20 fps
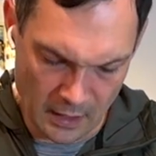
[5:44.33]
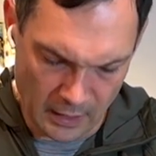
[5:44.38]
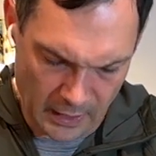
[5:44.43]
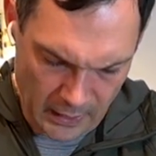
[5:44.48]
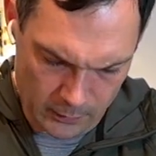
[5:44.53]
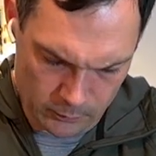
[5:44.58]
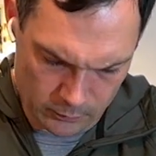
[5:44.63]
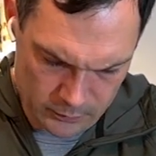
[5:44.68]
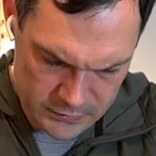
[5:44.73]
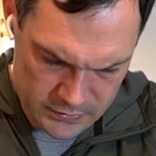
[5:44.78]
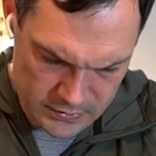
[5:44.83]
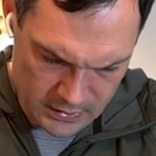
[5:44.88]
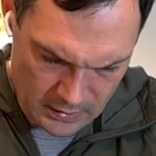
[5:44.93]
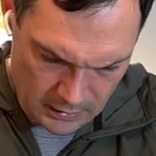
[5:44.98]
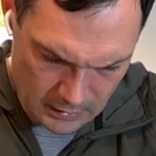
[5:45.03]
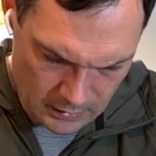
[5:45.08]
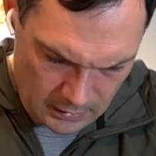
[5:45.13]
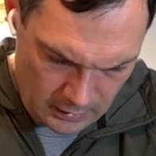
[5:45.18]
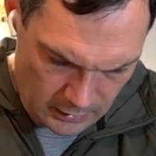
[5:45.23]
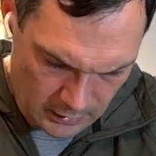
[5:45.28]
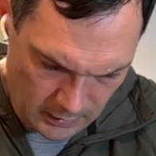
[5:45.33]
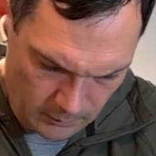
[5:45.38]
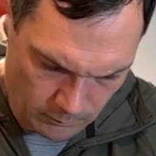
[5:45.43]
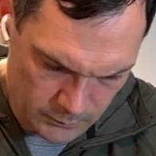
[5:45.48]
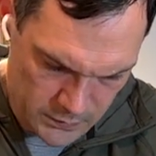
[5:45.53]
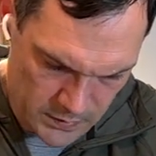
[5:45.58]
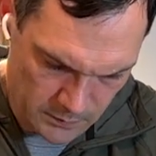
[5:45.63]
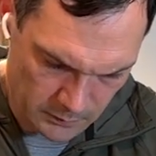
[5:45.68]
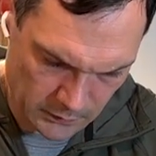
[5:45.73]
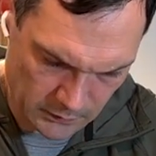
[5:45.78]
I will say
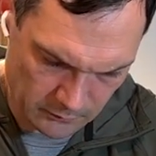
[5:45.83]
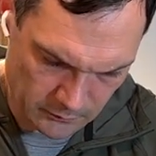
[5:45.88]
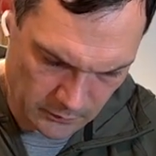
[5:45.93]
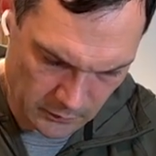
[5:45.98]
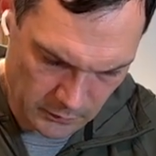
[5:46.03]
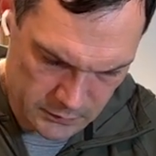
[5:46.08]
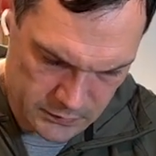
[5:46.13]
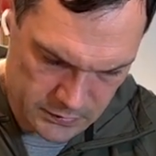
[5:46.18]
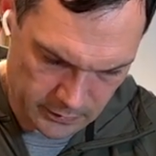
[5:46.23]
something I've noticed,